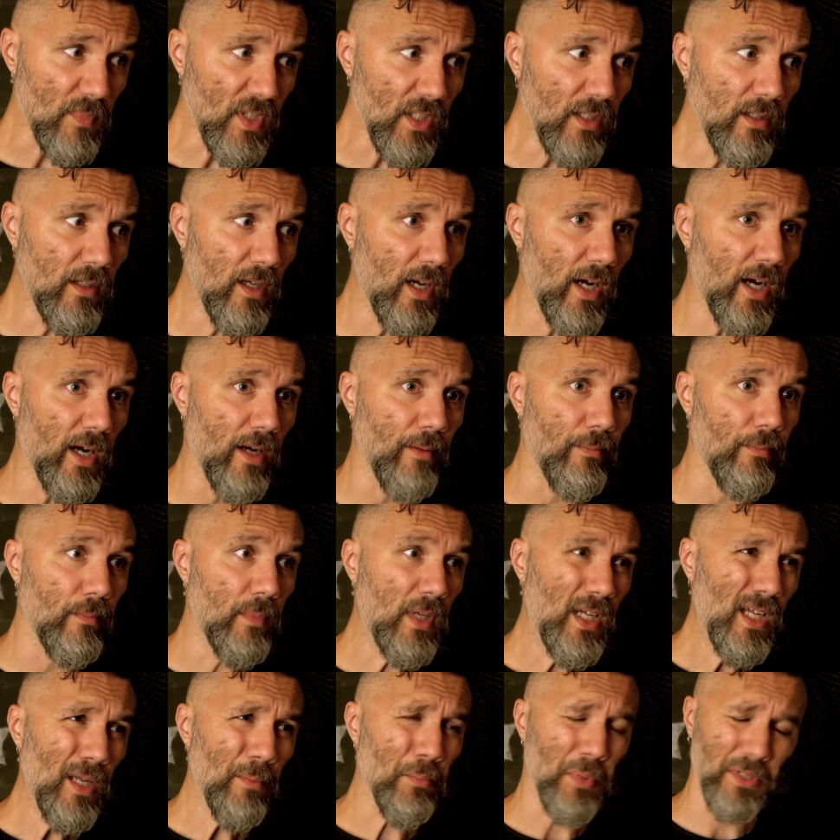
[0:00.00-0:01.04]

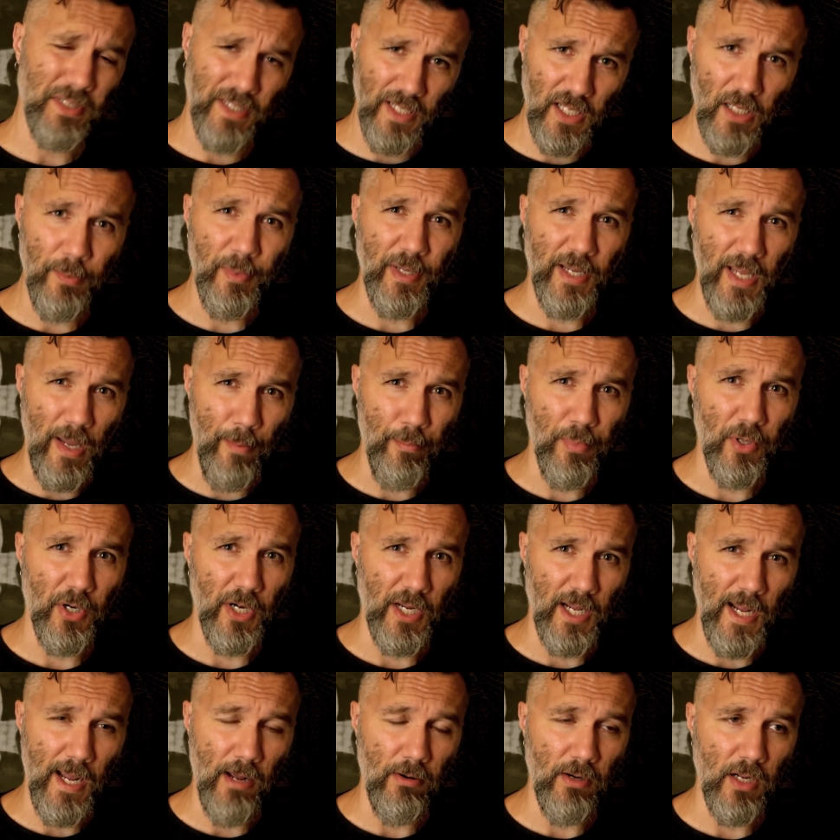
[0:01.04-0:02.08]
But the element kept burning
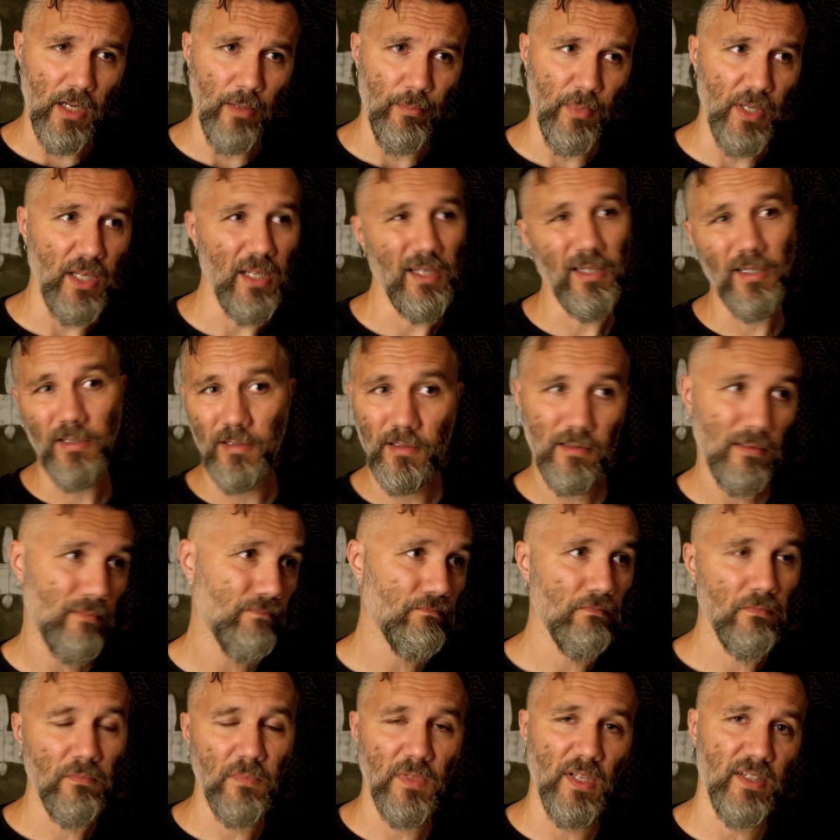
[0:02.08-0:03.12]
out on me, and
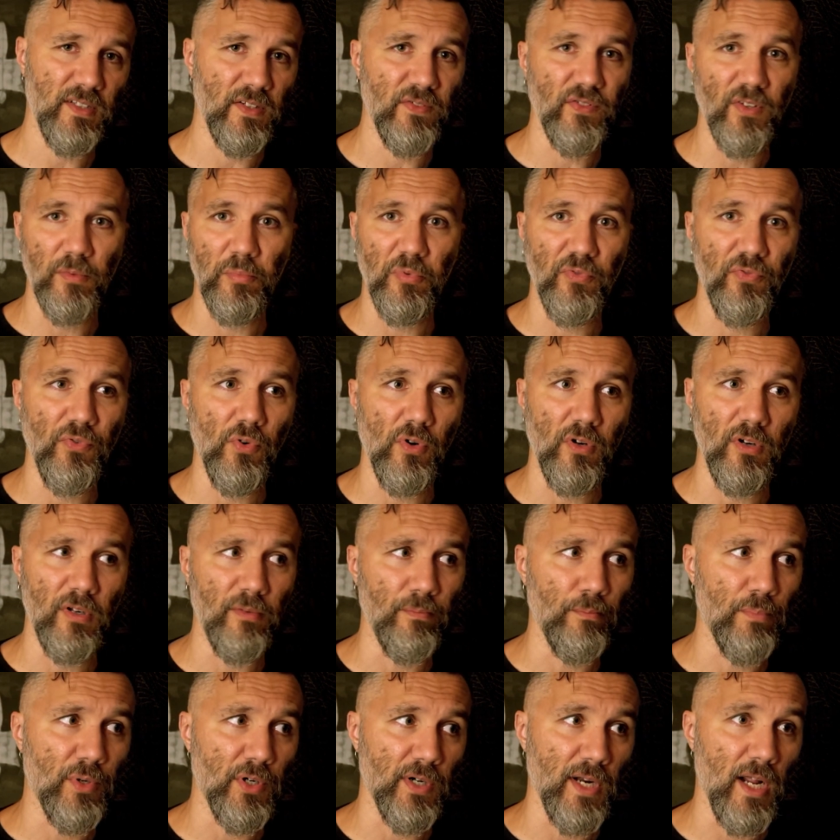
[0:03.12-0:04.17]
as I've said before, it'd
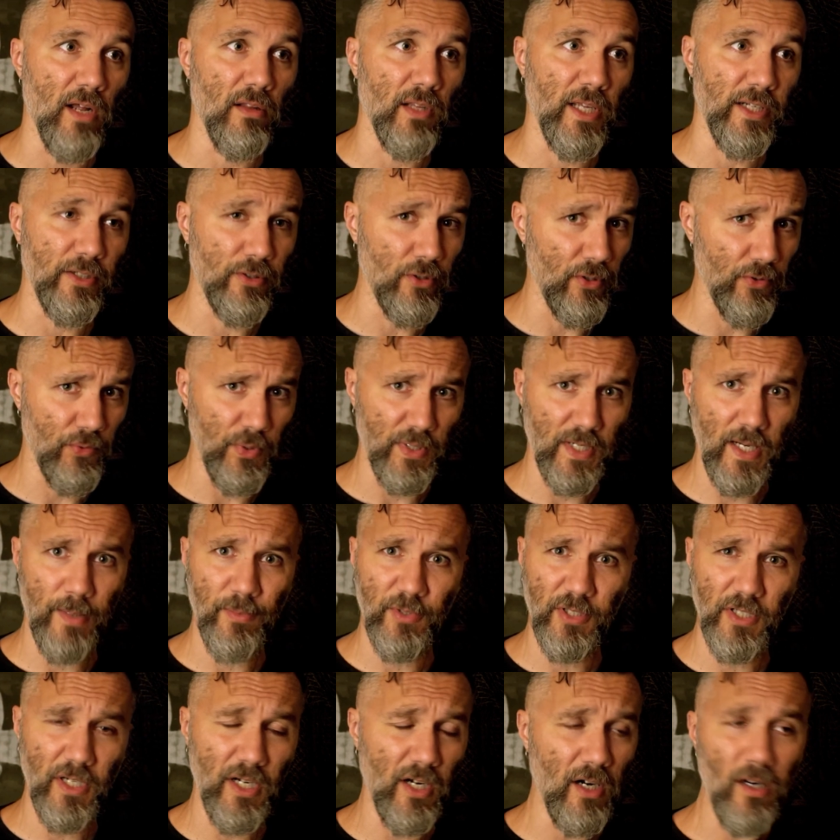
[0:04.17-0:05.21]
burn out like 2 or 3 times
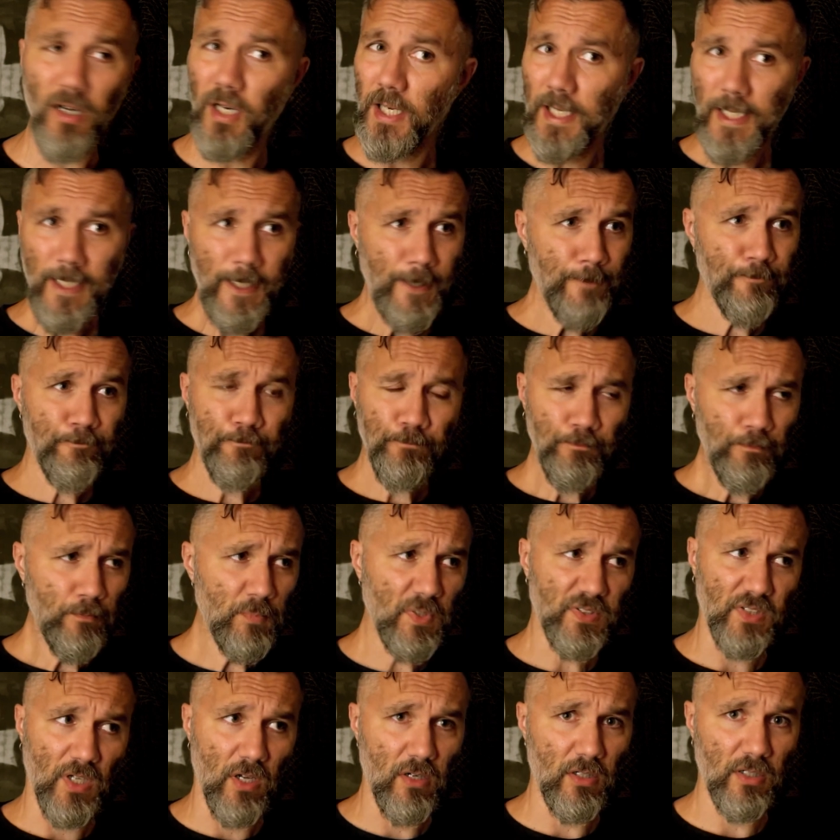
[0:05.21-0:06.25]
a year.
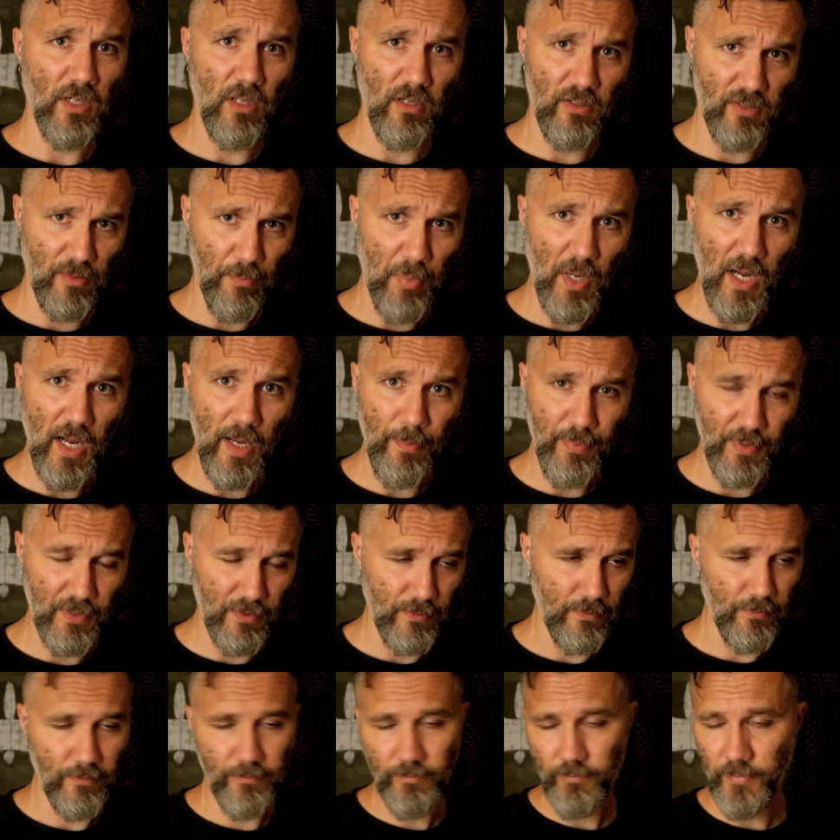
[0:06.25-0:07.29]
It's $100 a pop
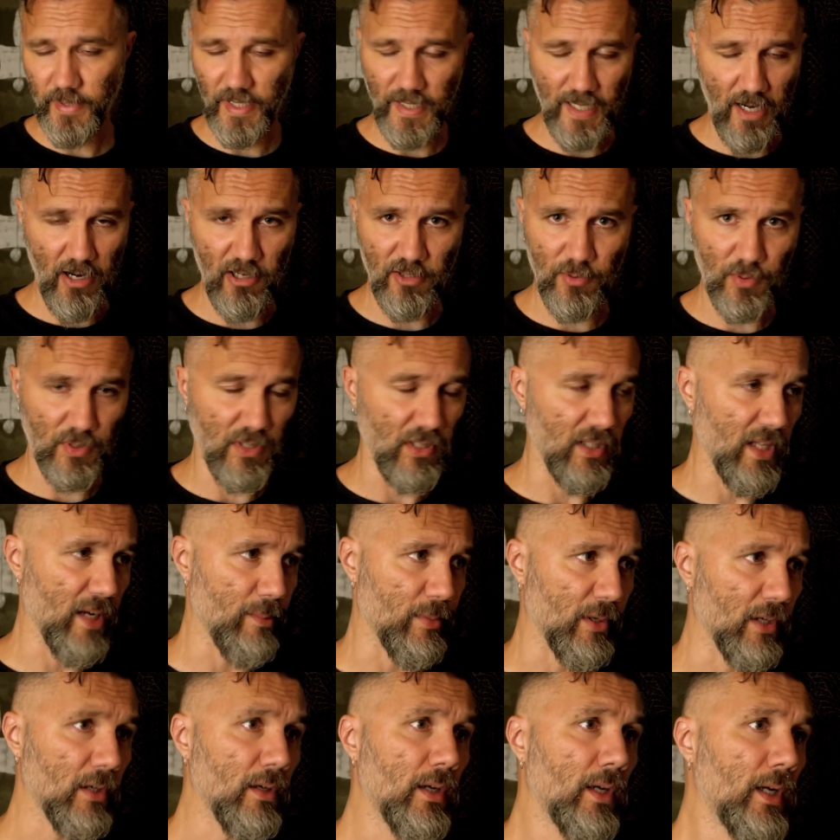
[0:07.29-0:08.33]
and an hour's worth of
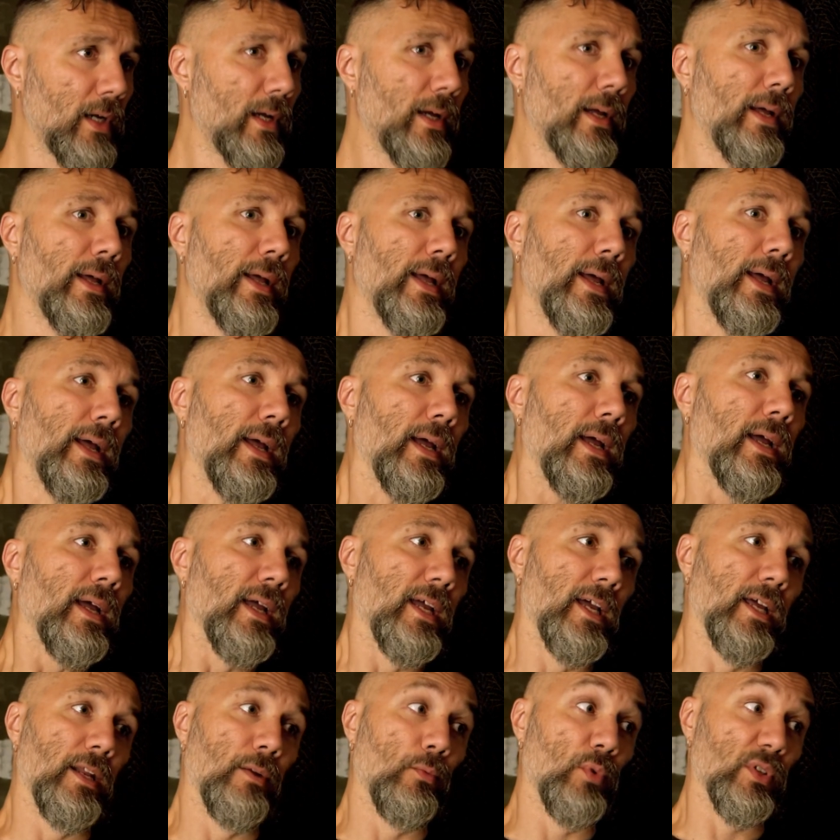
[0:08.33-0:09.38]
labor.
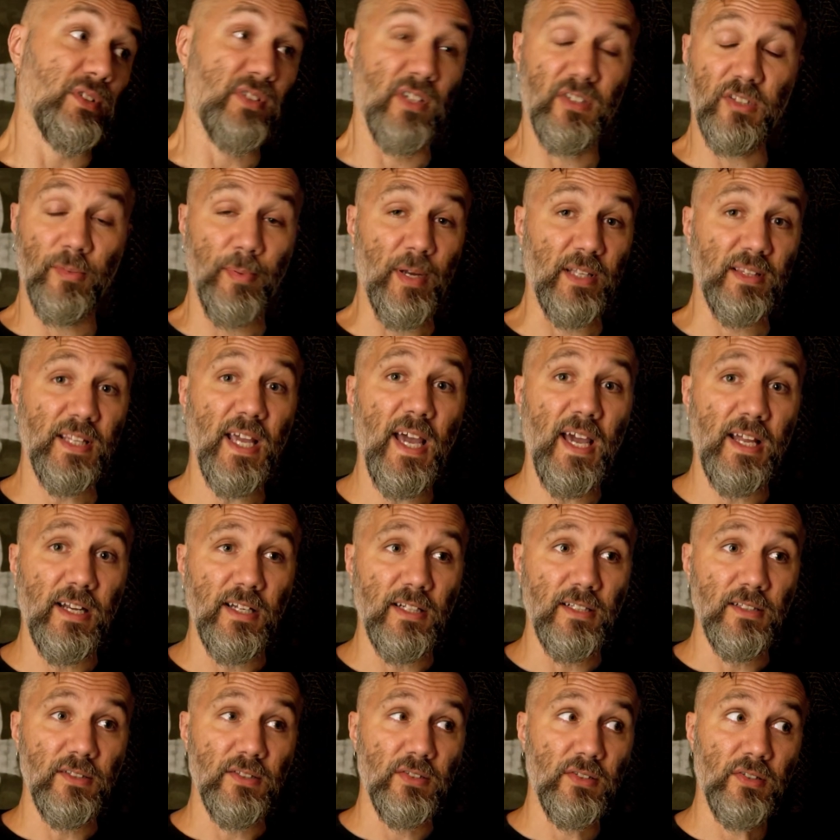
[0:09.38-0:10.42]
And what sucks about that
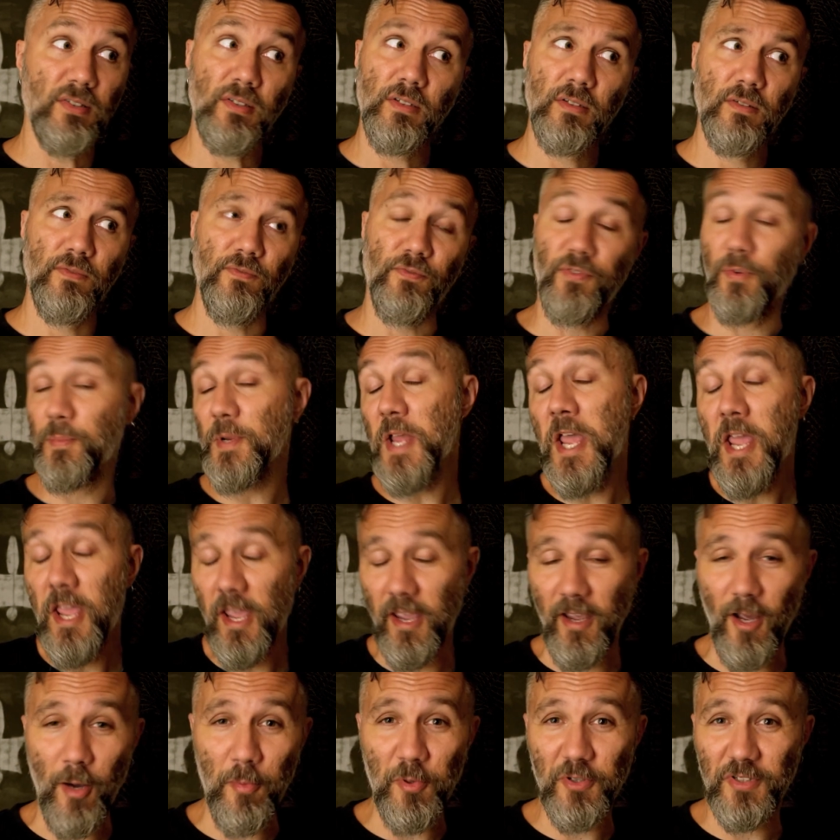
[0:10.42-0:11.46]
is, for me,
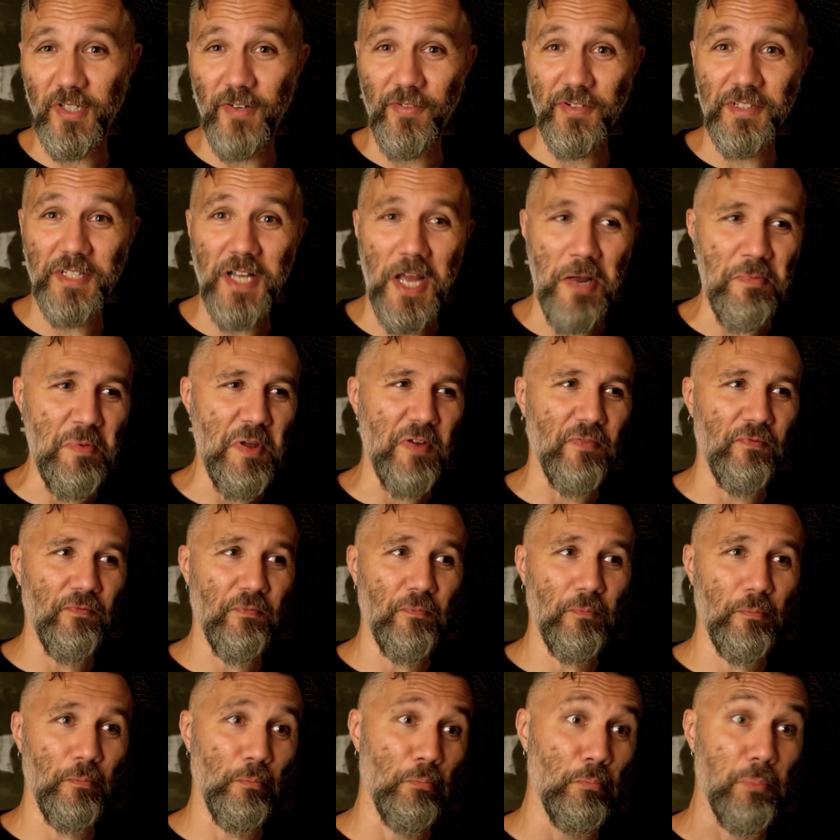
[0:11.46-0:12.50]
almost every time it
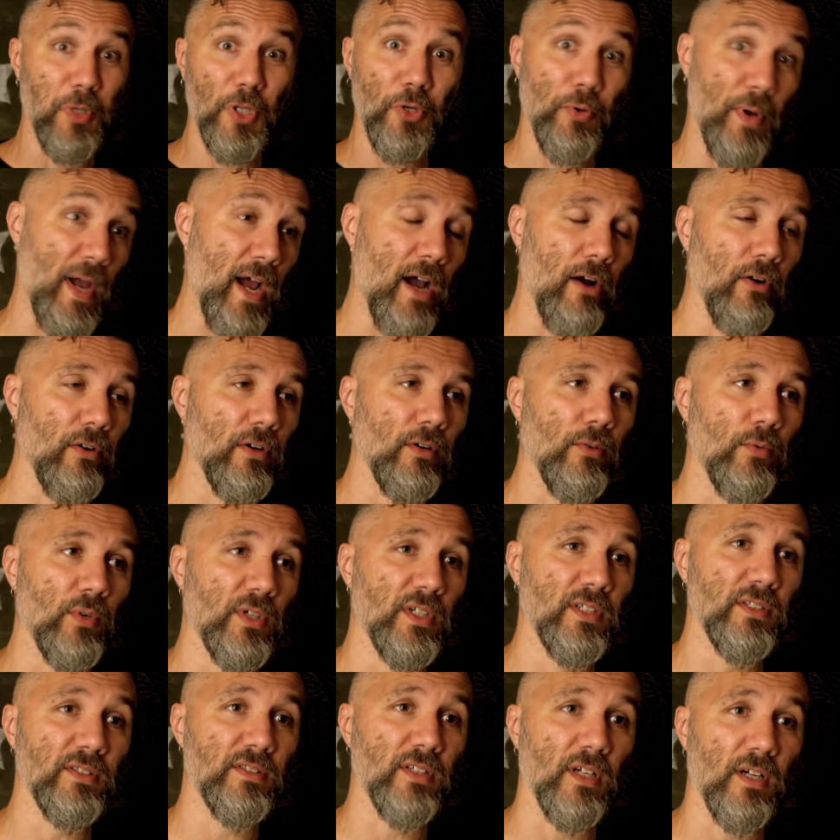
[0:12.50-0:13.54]
blew out
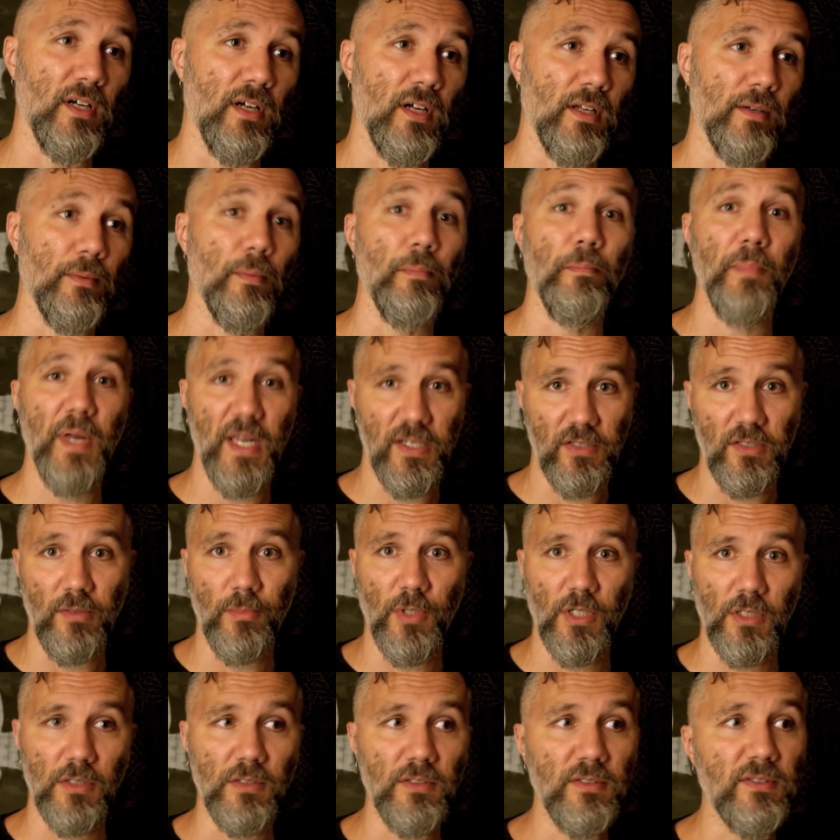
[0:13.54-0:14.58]
was on master
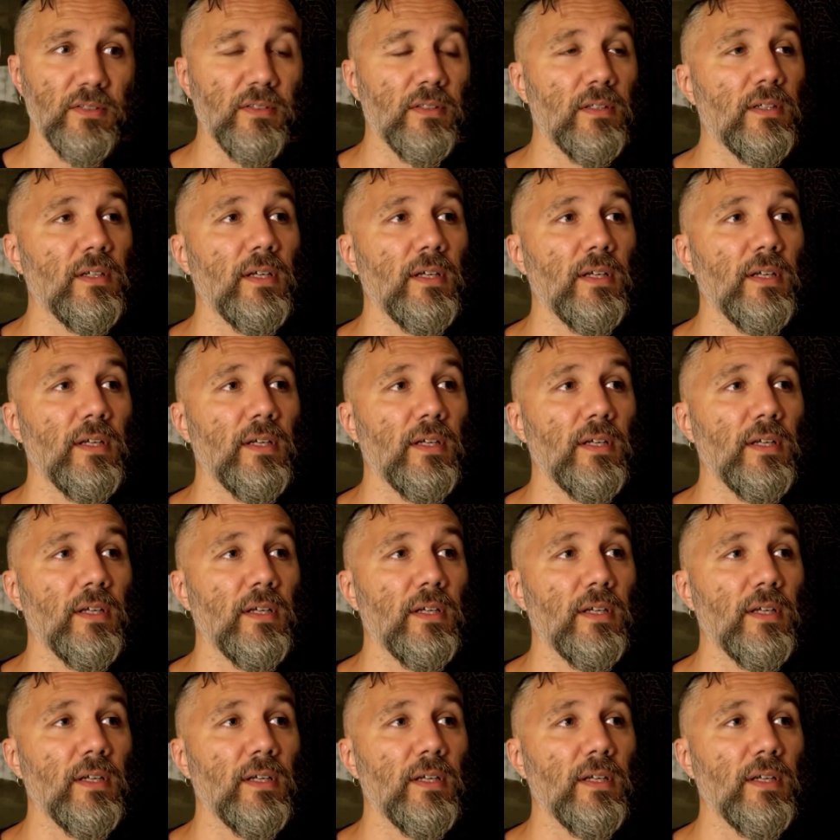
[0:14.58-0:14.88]
models.